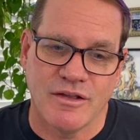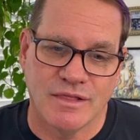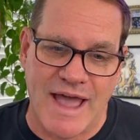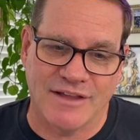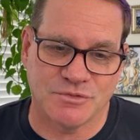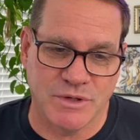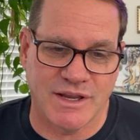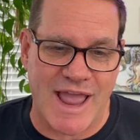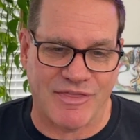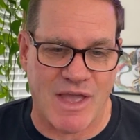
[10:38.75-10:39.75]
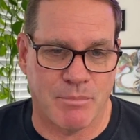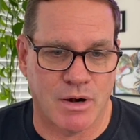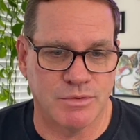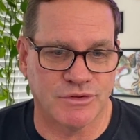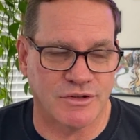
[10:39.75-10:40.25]
last week at that
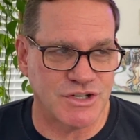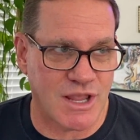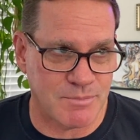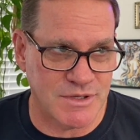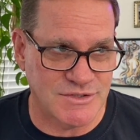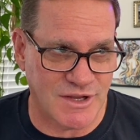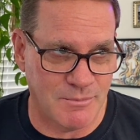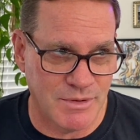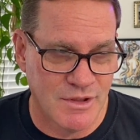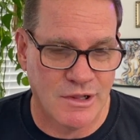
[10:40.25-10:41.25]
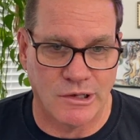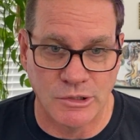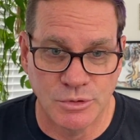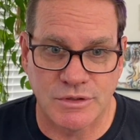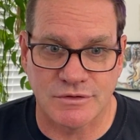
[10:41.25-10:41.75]
Barbasol Championship,
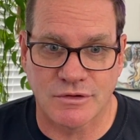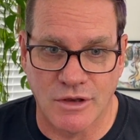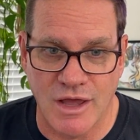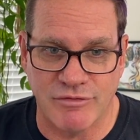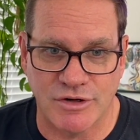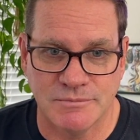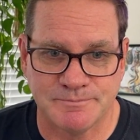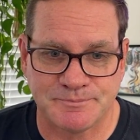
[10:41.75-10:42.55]
Lucas Glover